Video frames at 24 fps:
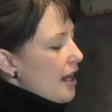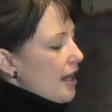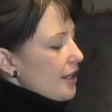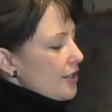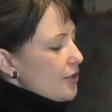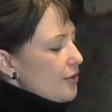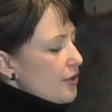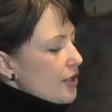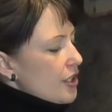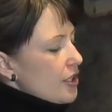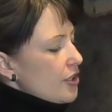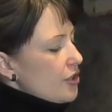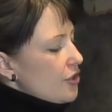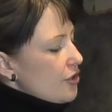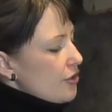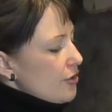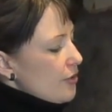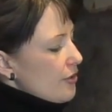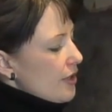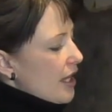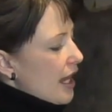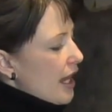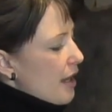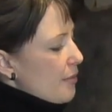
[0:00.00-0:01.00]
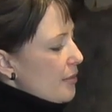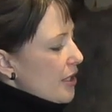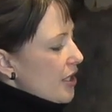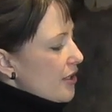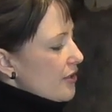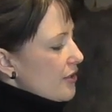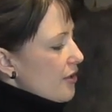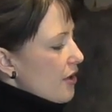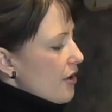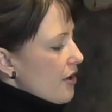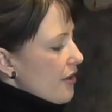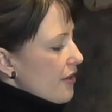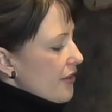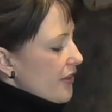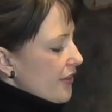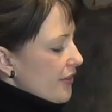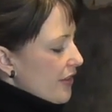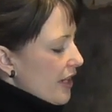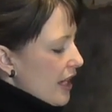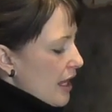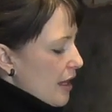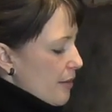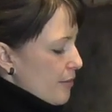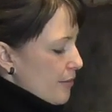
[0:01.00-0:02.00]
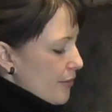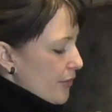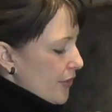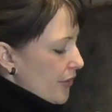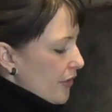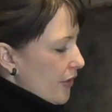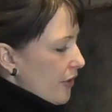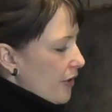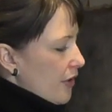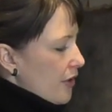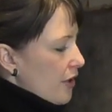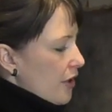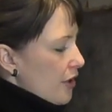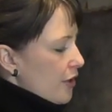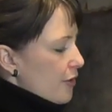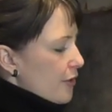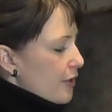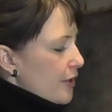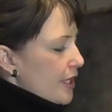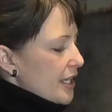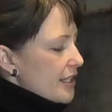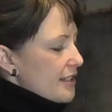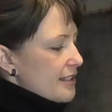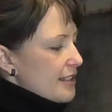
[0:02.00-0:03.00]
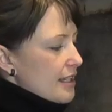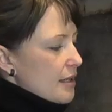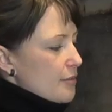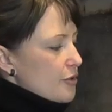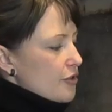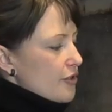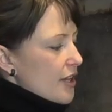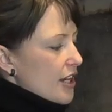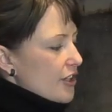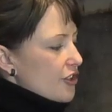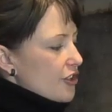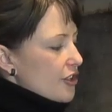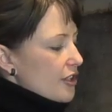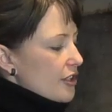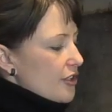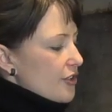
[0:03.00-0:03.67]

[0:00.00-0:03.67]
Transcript: you can do that because all the stems are going in the same direction.